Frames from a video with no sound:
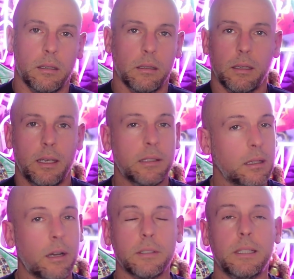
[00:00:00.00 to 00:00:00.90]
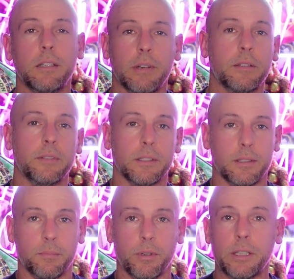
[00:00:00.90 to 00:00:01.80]
he's largely irrelevant
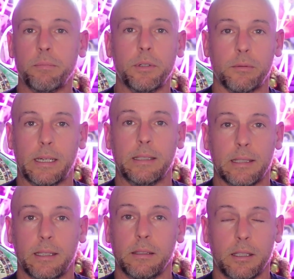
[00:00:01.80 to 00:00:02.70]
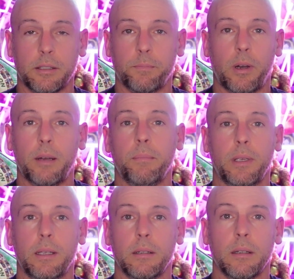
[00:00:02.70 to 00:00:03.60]
to the British middleweight scene, despite
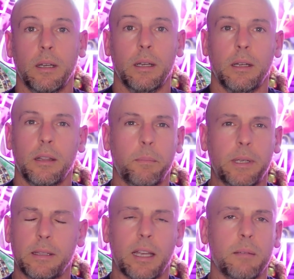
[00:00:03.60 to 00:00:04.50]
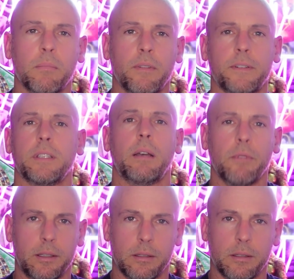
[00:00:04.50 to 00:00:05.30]
being the big name for some reason,